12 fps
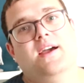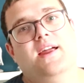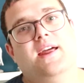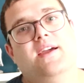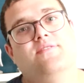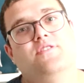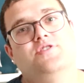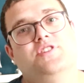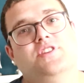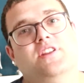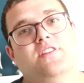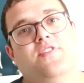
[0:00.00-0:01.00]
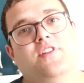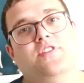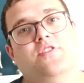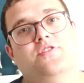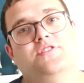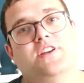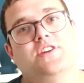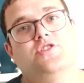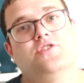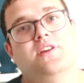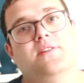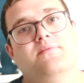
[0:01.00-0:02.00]
And I have not seen The Defenders,
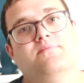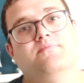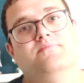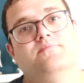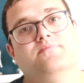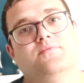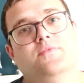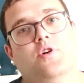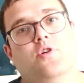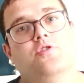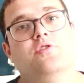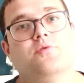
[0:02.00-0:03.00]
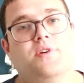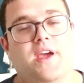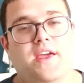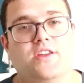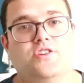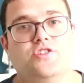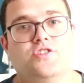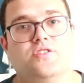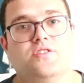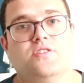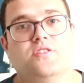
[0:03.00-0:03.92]
actually. Or Luke Cage.